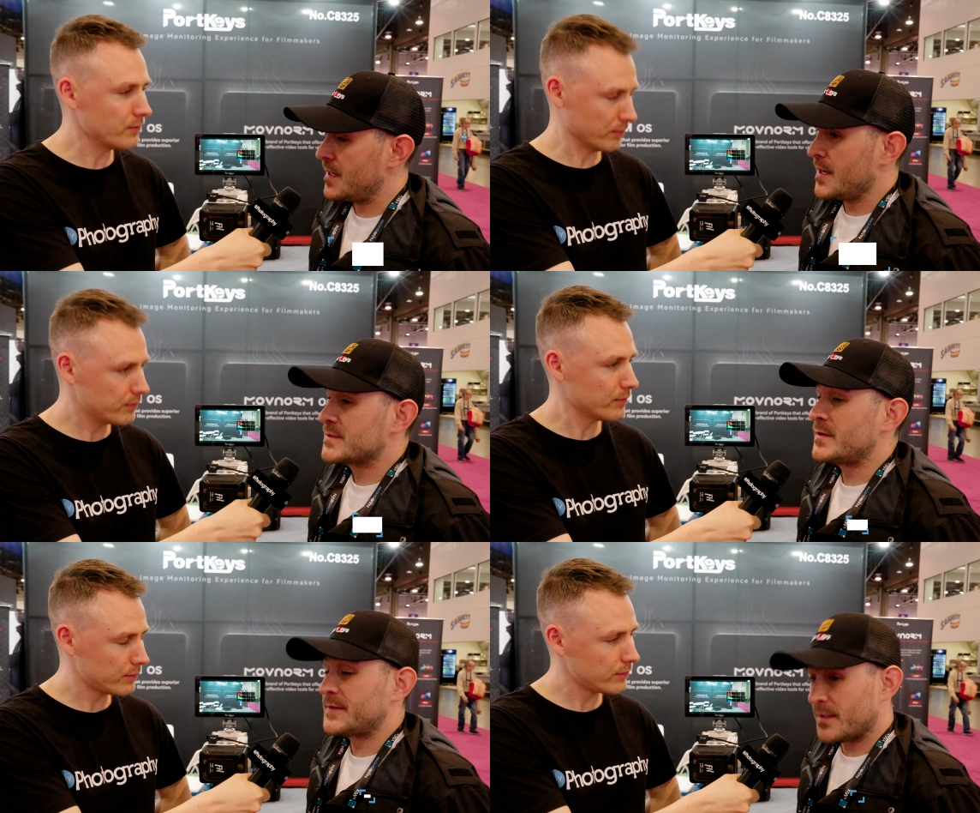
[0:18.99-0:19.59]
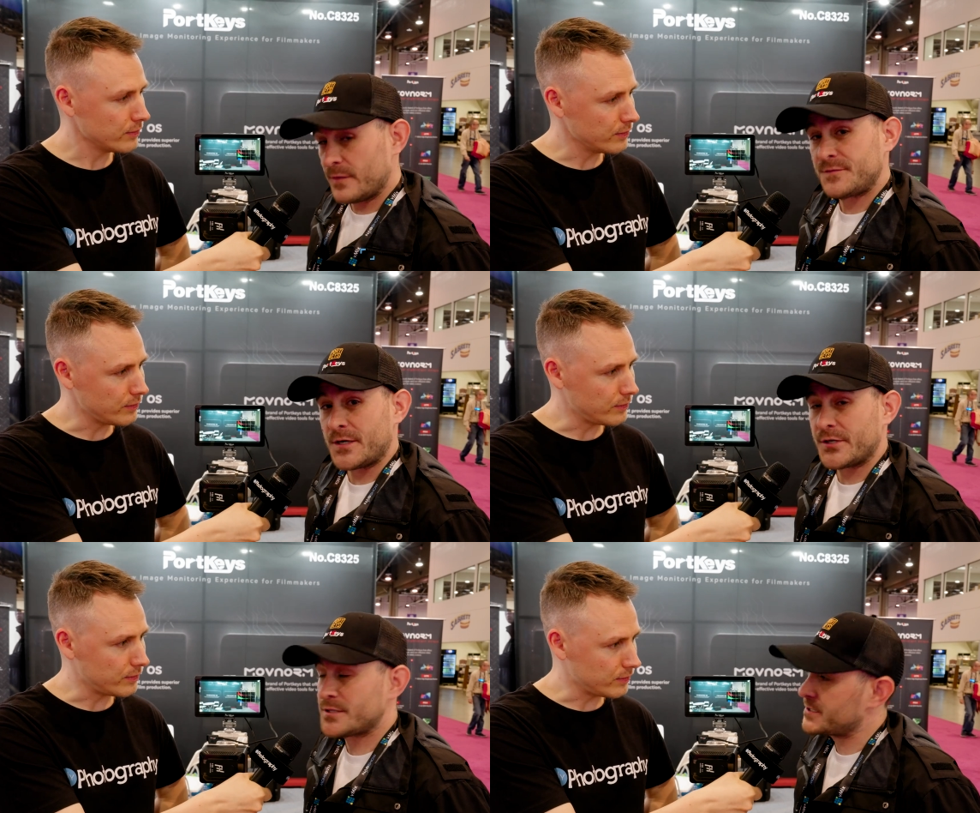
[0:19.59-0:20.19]
Speaker 1: So I think we've done
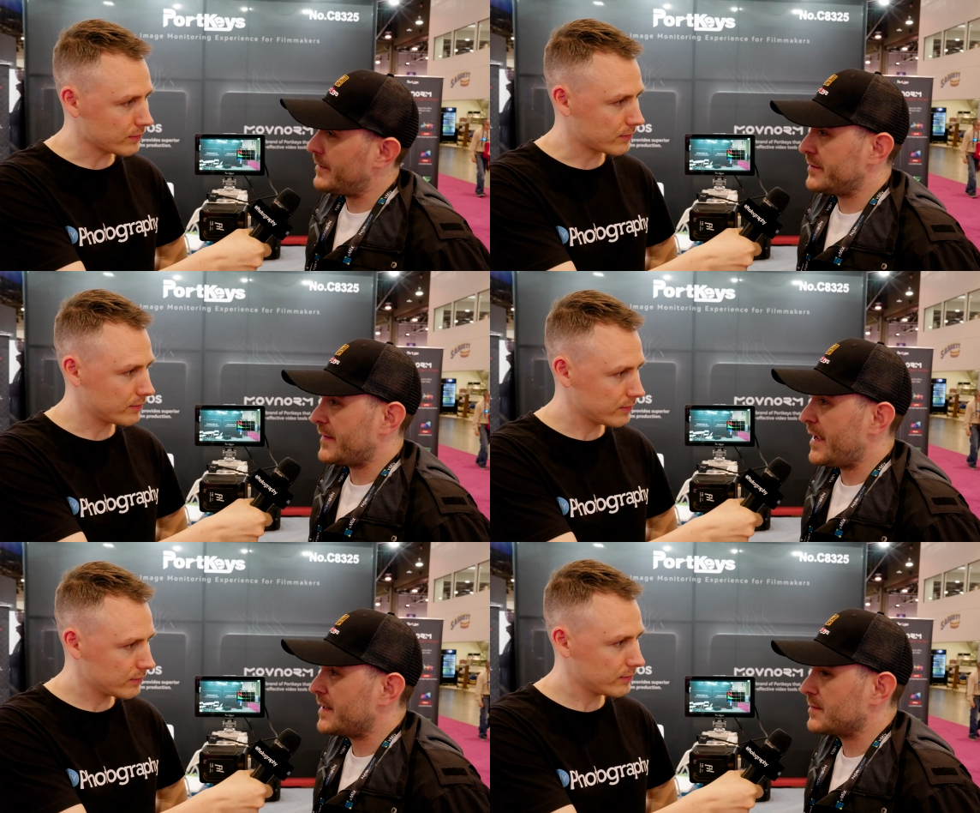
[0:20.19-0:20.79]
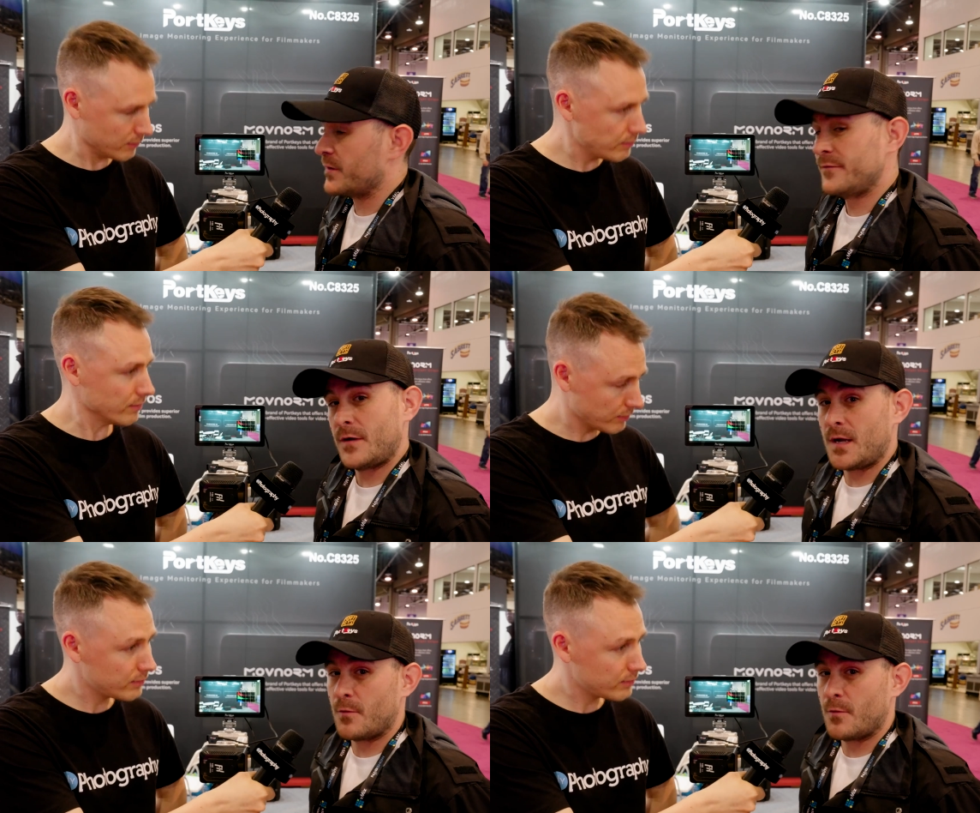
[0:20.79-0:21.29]
a good job at that. We've uh,